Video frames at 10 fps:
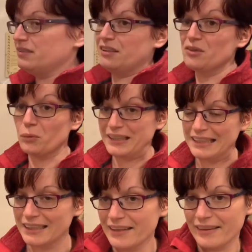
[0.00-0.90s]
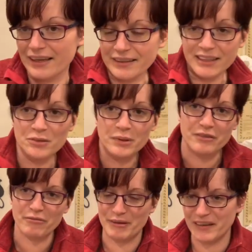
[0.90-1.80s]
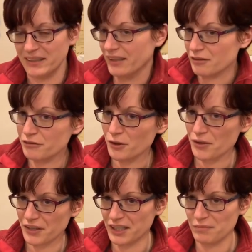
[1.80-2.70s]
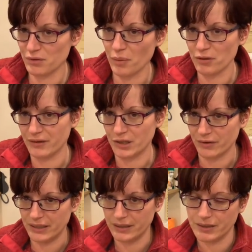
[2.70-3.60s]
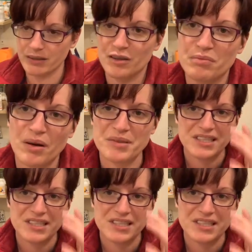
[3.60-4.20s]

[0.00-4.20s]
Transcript: So we're nearly there now. We've added our 4th kind of proper ingredient, our proper